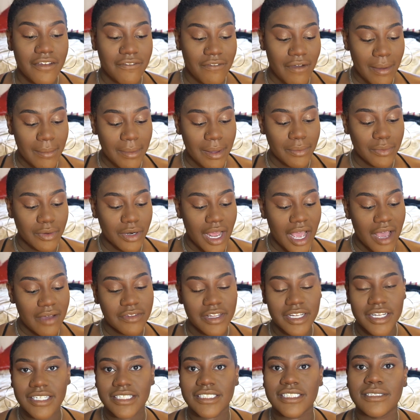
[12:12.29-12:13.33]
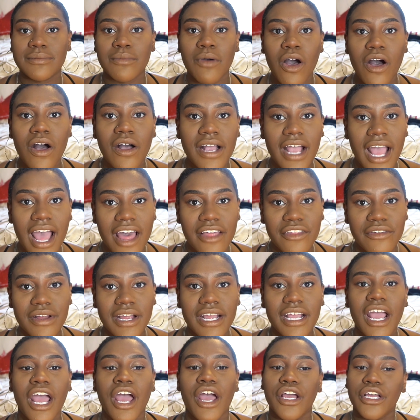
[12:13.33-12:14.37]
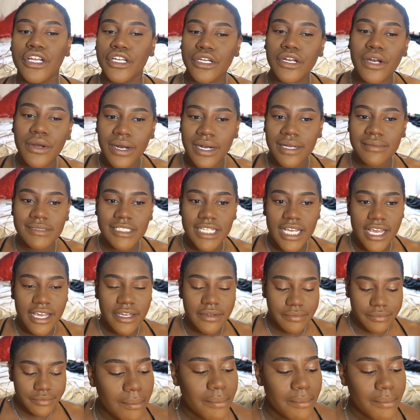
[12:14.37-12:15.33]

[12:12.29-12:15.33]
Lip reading: if I'm able to have like a small gathering, you know what I'm saying?